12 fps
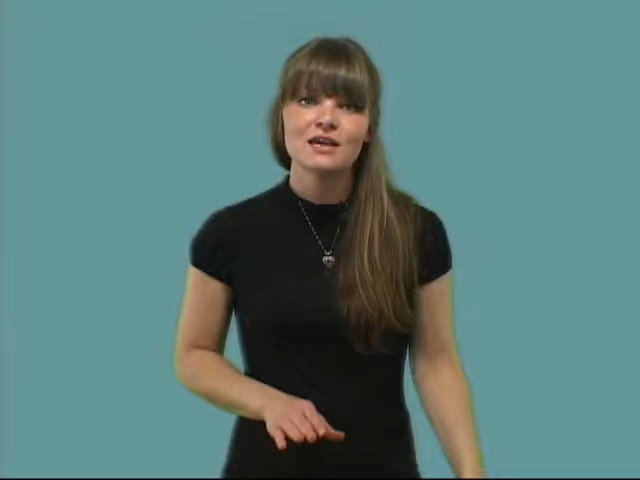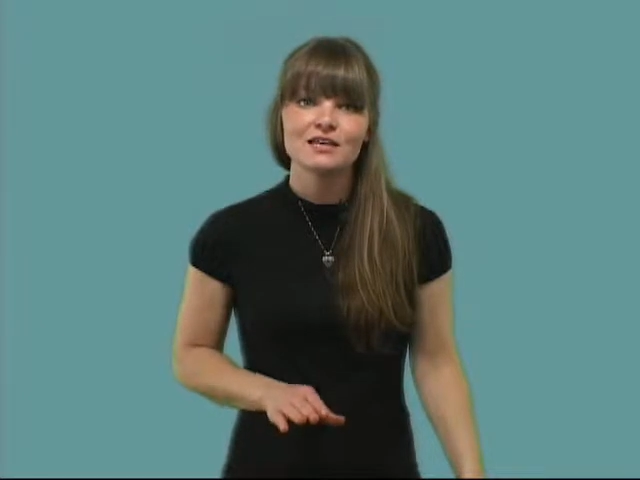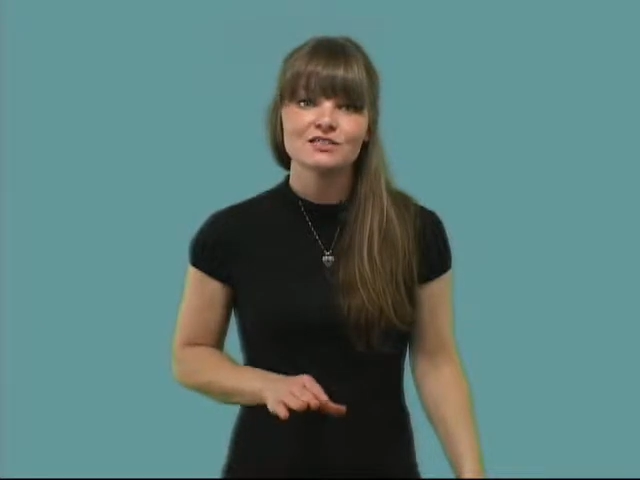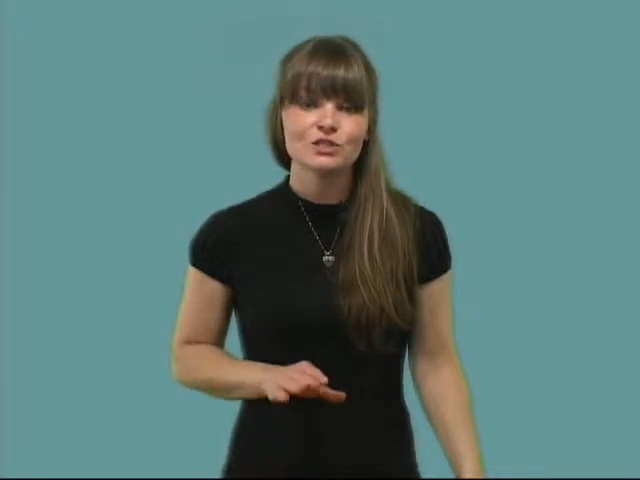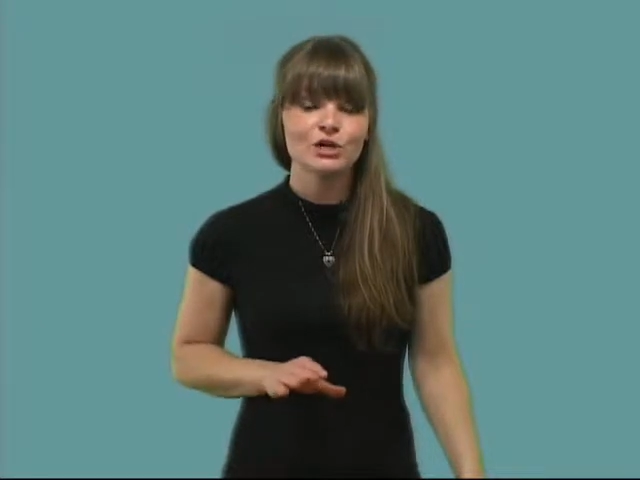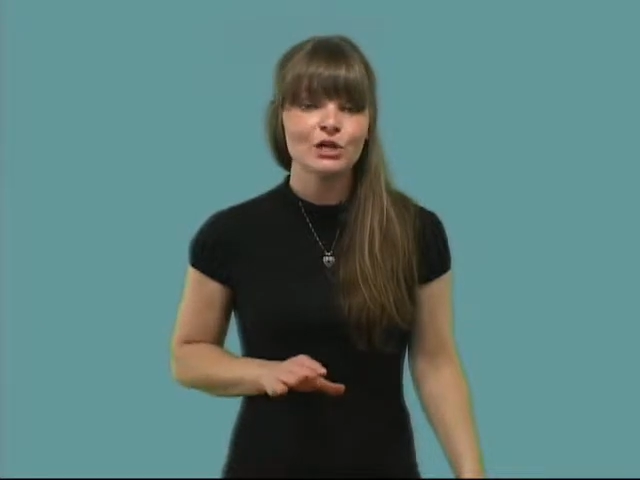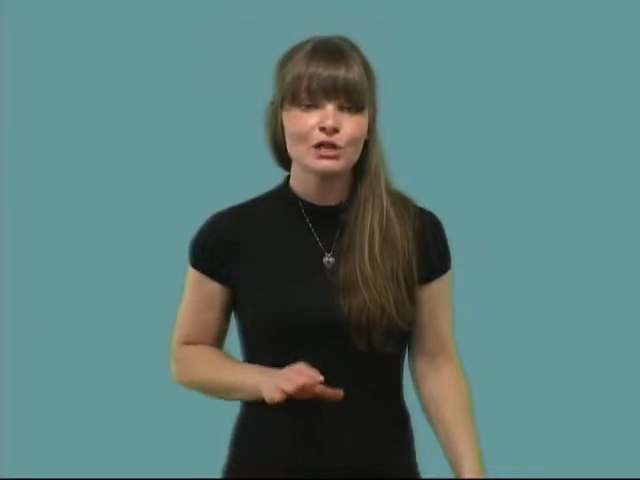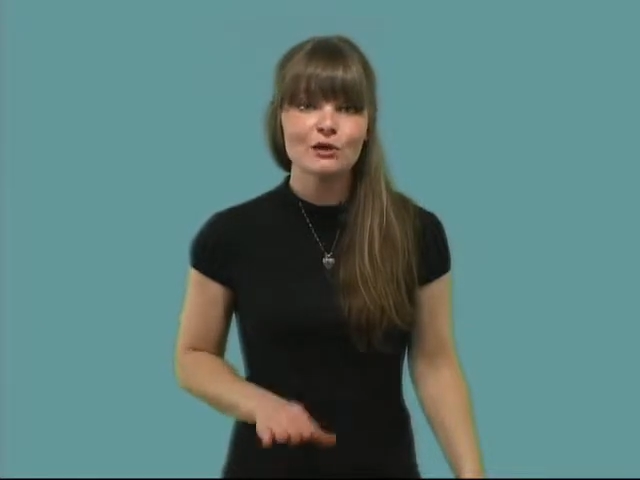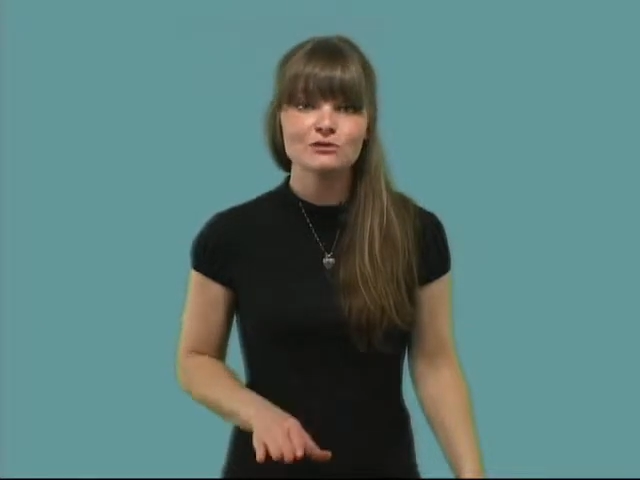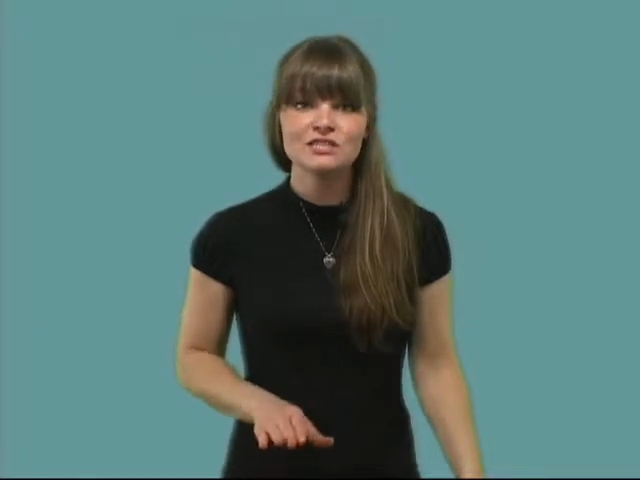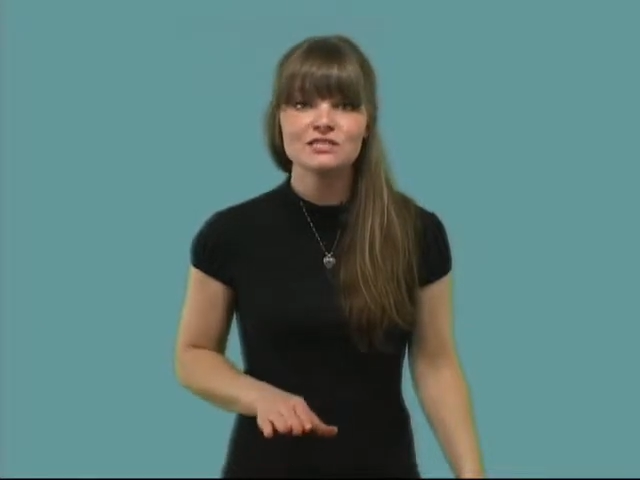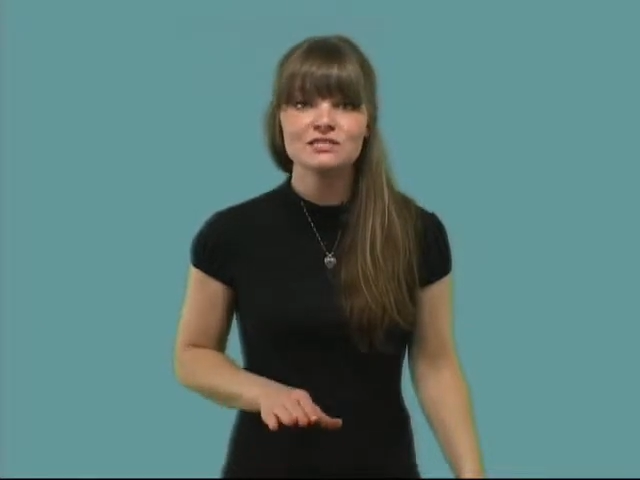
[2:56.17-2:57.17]
is the
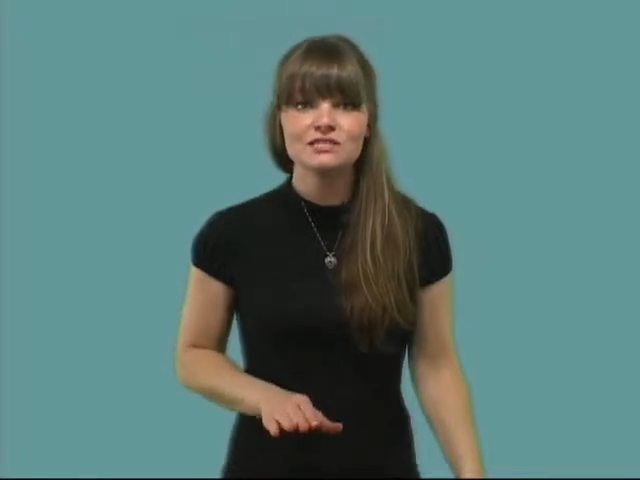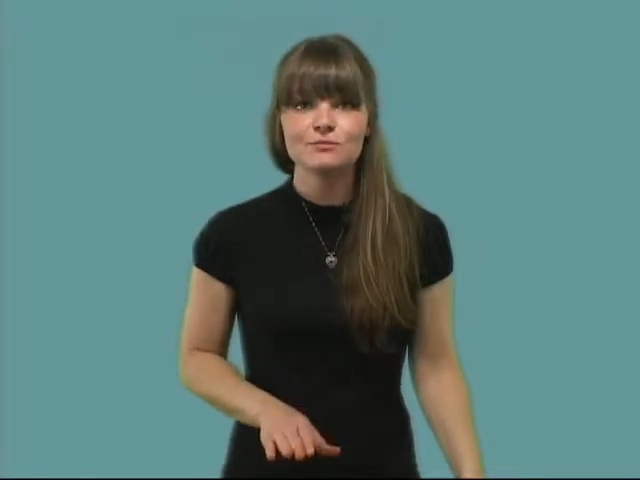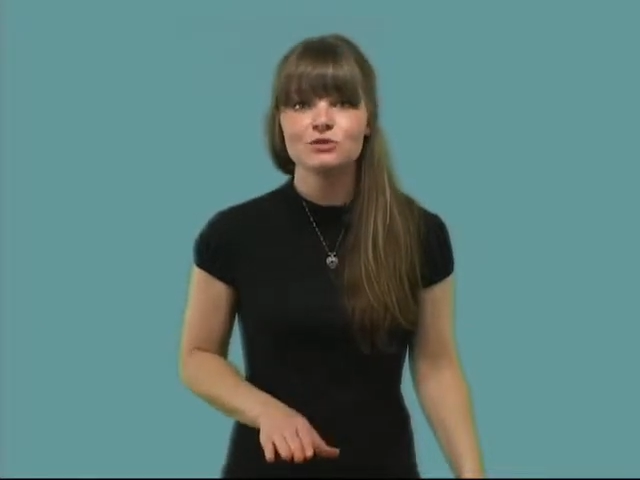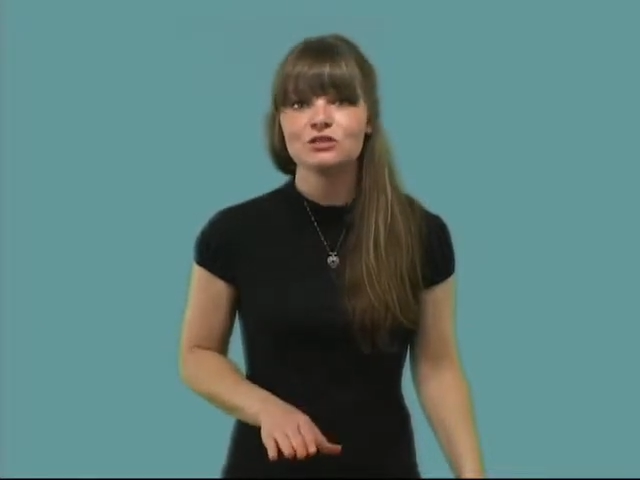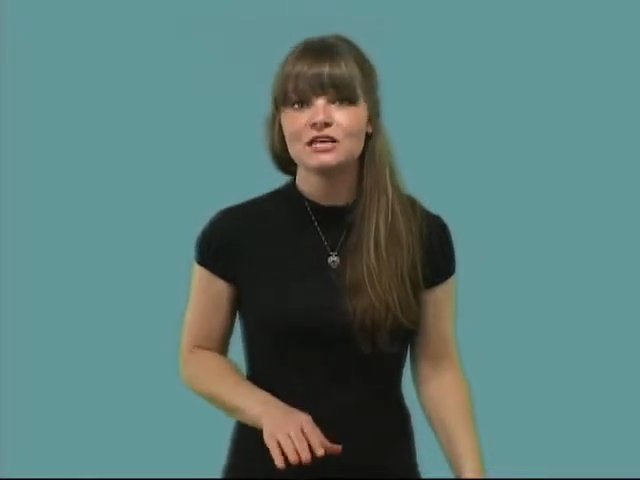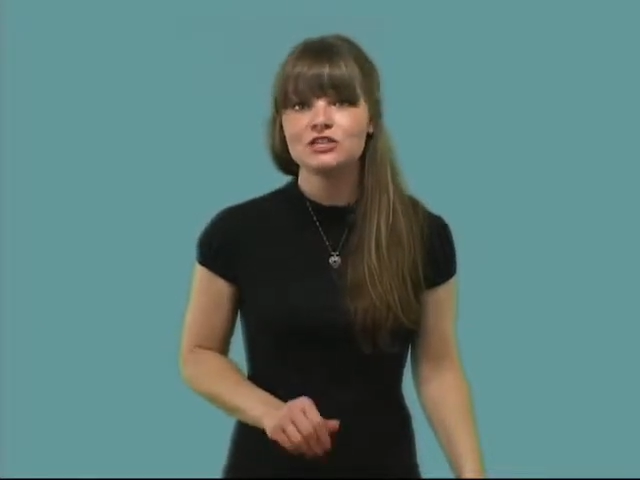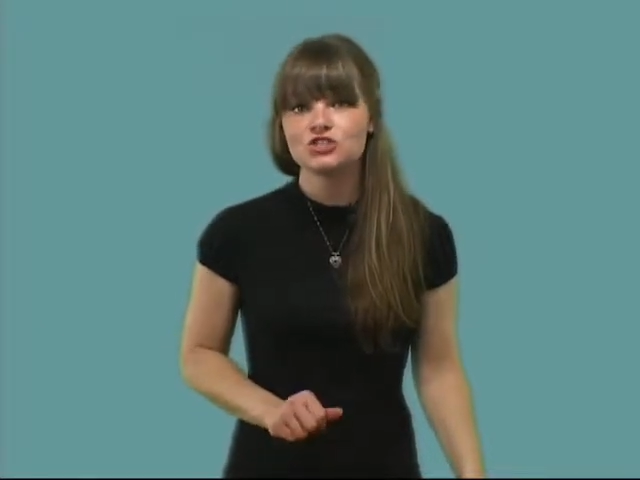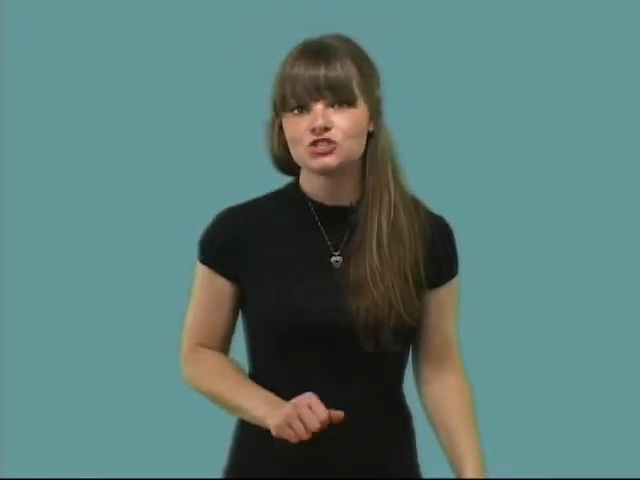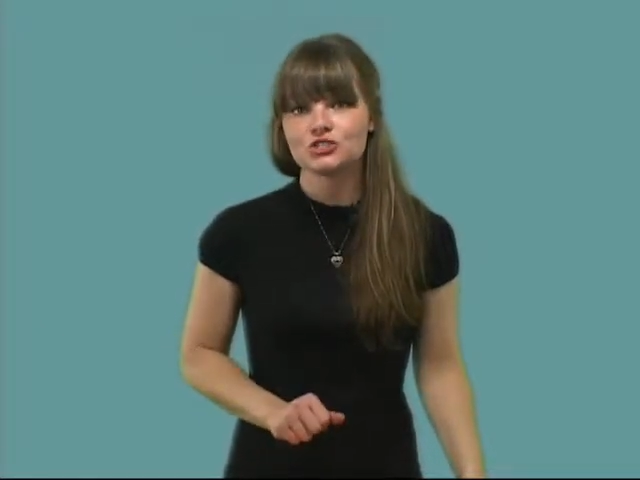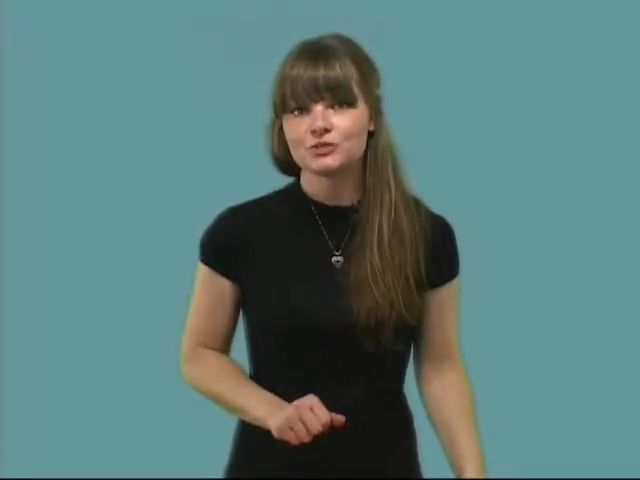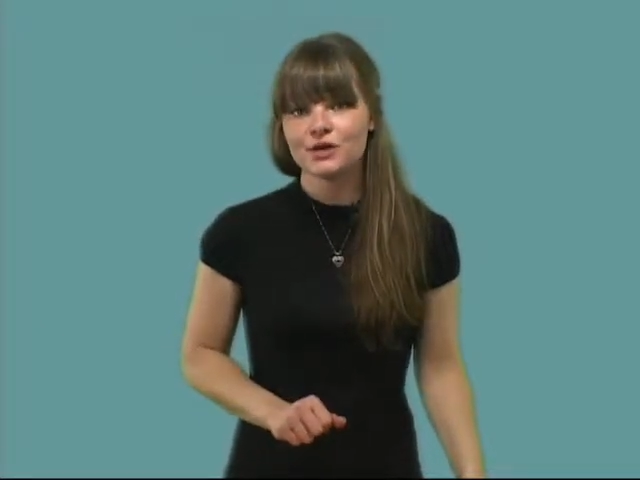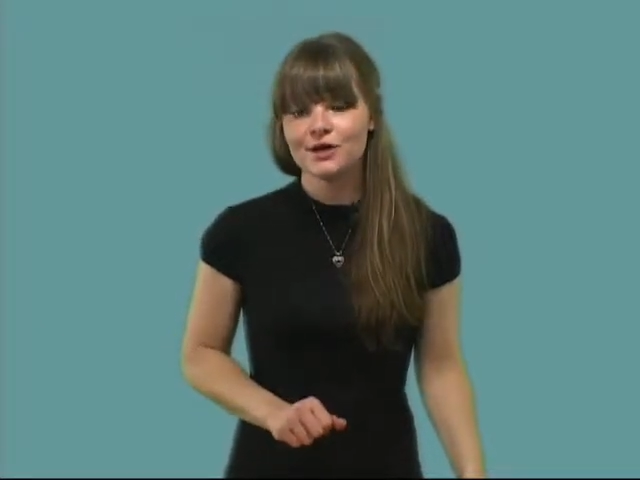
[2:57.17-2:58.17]
closest
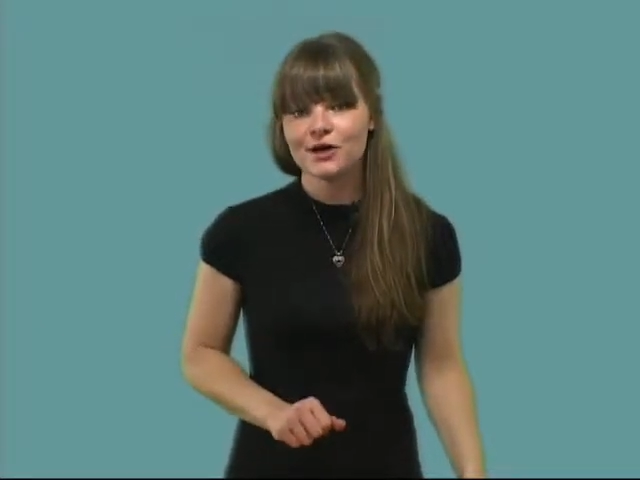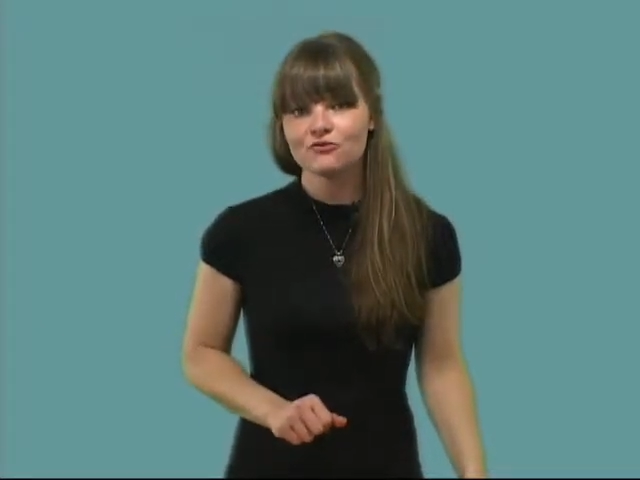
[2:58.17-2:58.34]
simulation